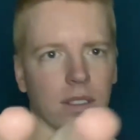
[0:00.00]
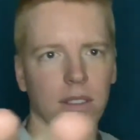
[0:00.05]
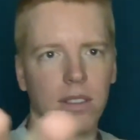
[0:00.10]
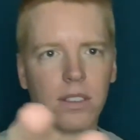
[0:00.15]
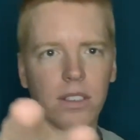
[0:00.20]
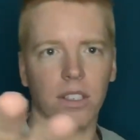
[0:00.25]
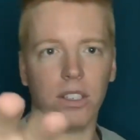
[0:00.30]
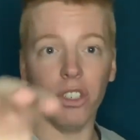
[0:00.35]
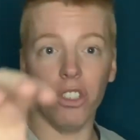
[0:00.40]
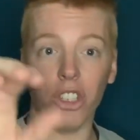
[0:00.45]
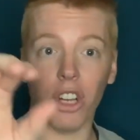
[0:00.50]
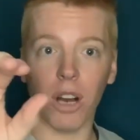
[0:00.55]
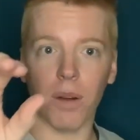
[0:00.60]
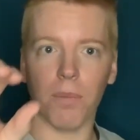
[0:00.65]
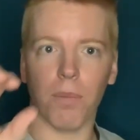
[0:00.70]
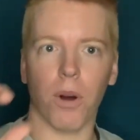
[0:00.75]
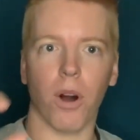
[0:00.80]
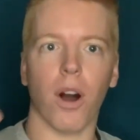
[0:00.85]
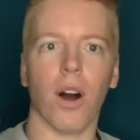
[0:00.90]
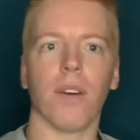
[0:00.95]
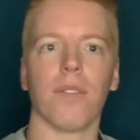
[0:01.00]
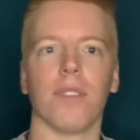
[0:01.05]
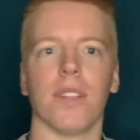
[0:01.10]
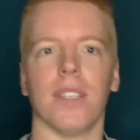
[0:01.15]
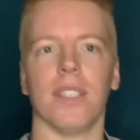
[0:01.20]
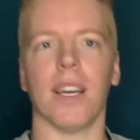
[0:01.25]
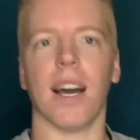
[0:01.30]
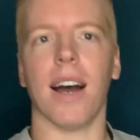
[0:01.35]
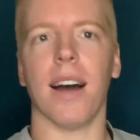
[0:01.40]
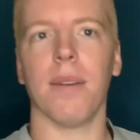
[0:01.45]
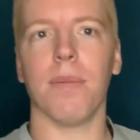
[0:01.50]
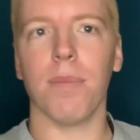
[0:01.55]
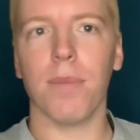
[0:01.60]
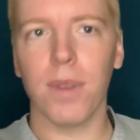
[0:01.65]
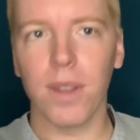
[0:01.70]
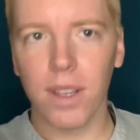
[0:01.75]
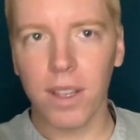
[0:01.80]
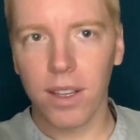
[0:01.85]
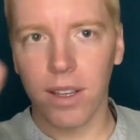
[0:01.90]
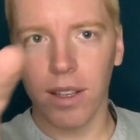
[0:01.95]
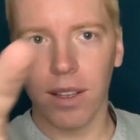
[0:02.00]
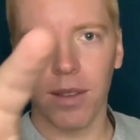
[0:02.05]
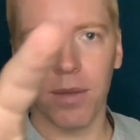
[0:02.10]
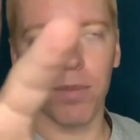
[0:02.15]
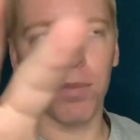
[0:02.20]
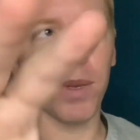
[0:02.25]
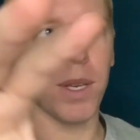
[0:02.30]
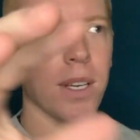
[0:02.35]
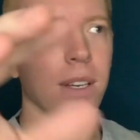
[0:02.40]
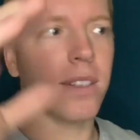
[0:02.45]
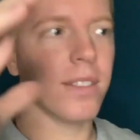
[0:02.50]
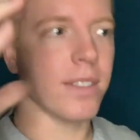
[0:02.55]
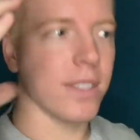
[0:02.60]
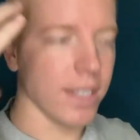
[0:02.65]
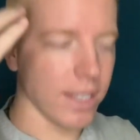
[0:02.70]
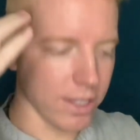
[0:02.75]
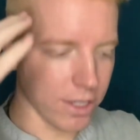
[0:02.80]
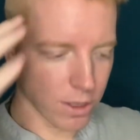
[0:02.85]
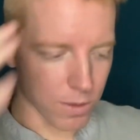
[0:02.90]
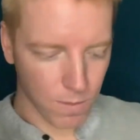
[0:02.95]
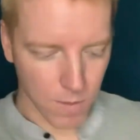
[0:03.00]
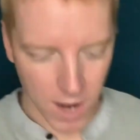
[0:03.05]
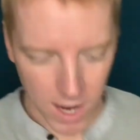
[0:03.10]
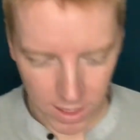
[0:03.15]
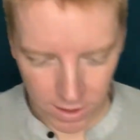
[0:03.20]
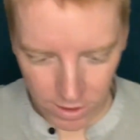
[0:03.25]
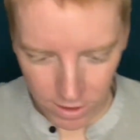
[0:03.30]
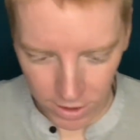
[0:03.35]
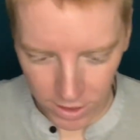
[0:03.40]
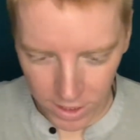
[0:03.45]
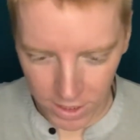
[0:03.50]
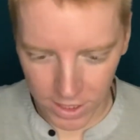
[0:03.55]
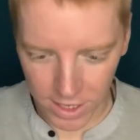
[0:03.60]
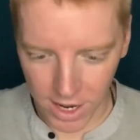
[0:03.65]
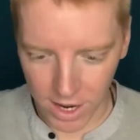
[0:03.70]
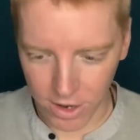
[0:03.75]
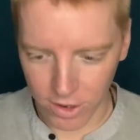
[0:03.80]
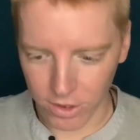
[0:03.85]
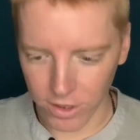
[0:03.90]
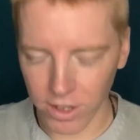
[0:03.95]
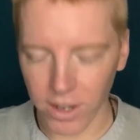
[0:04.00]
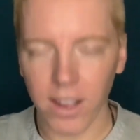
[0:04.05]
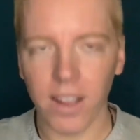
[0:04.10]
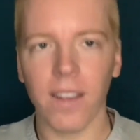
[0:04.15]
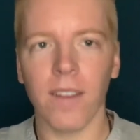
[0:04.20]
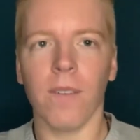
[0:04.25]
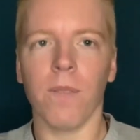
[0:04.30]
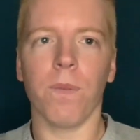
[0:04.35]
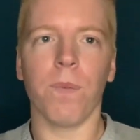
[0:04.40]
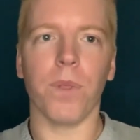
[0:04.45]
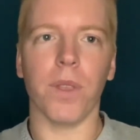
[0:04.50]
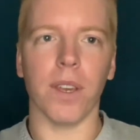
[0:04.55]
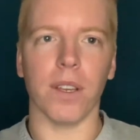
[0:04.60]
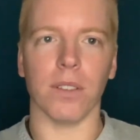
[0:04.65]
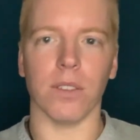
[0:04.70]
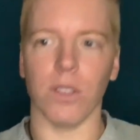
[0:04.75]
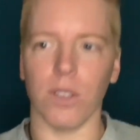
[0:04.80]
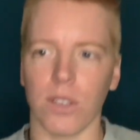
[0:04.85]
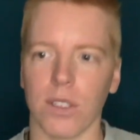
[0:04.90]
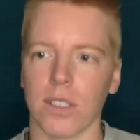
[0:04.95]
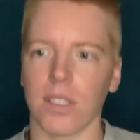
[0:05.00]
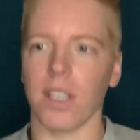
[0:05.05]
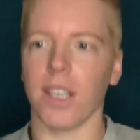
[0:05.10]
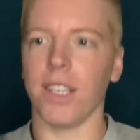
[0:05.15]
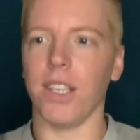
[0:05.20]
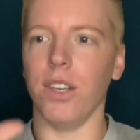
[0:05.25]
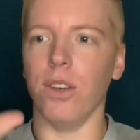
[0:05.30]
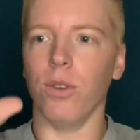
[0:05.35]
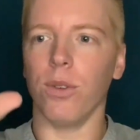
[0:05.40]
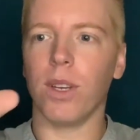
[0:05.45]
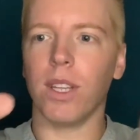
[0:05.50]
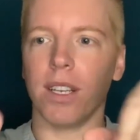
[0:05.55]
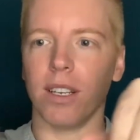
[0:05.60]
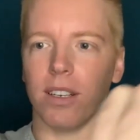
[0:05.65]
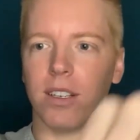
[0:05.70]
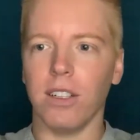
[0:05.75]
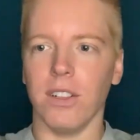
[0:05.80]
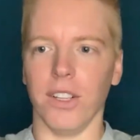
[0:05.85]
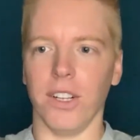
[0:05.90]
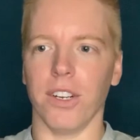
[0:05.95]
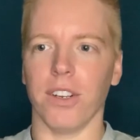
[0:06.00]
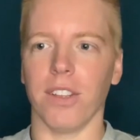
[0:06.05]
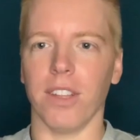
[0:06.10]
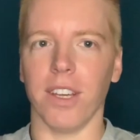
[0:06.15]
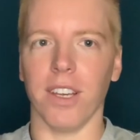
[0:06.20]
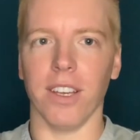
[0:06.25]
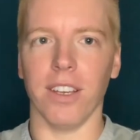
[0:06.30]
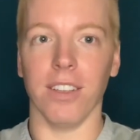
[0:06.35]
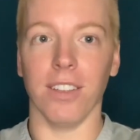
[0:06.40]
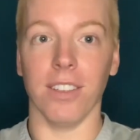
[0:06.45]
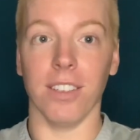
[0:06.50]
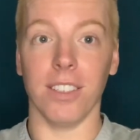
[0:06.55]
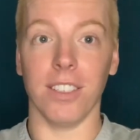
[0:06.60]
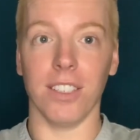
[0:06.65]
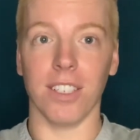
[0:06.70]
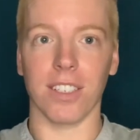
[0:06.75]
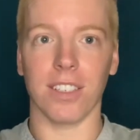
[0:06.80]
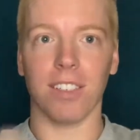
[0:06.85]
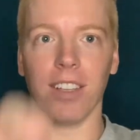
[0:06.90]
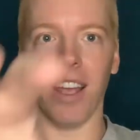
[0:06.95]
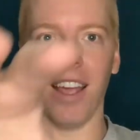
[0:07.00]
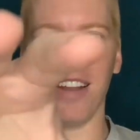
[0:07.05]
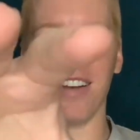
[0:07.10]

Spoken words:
to jump off the top because in your mind looking down, it looks like you can clear the hill and just land